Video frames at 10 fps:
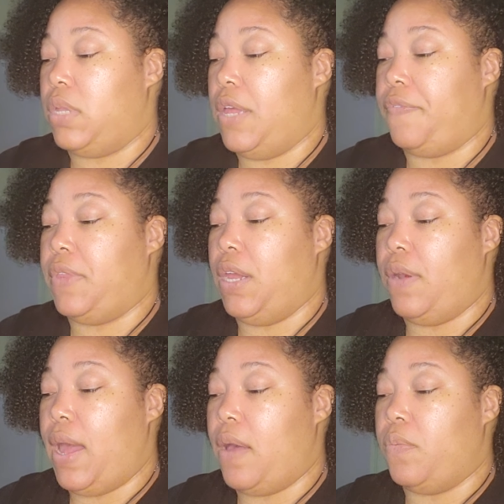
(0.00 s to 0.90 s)
If they're
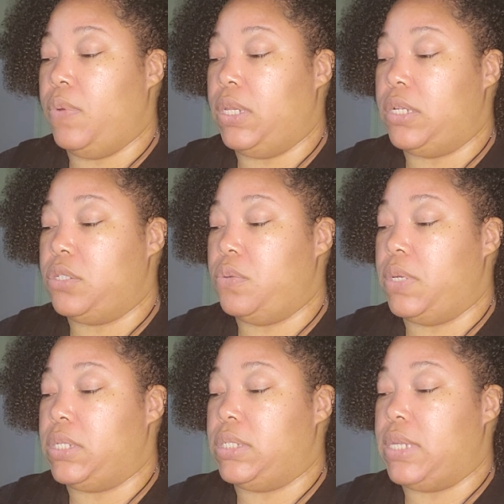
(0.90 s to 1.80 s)
not willing to
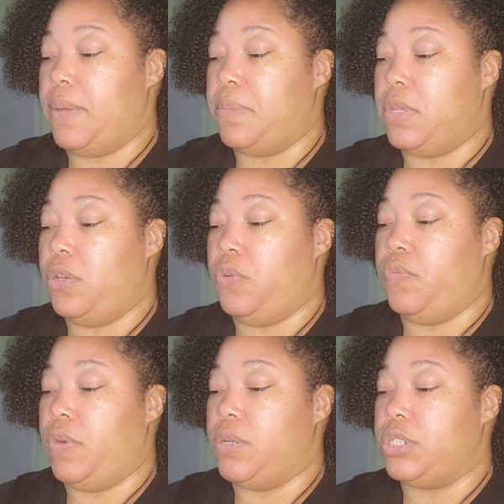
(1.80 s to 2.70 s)
accept the new
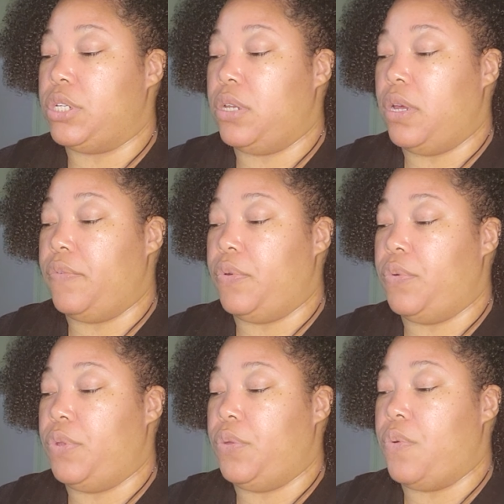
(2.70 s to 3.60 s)
version of who
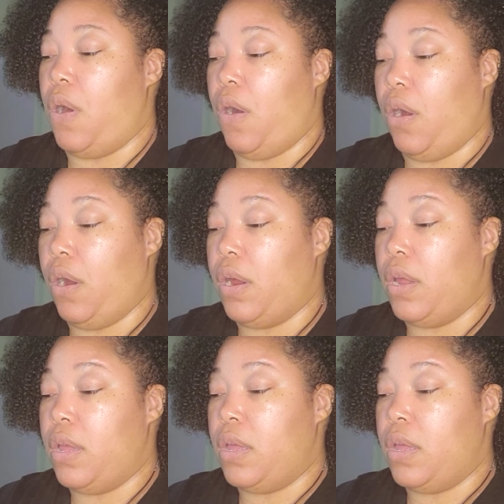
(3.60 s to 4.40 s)
you are